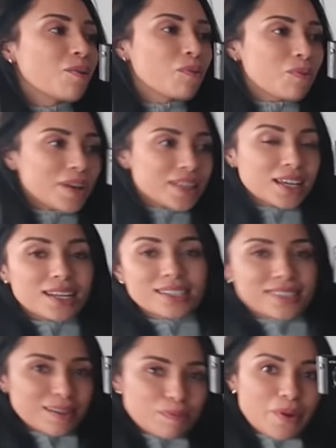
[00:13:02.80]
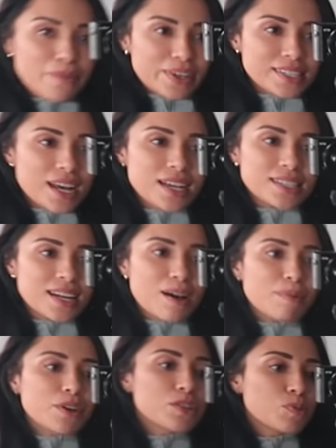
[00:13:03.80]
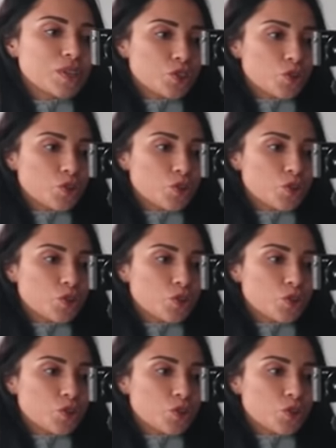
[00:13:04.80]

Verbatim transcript: we think it's a perfect size now because we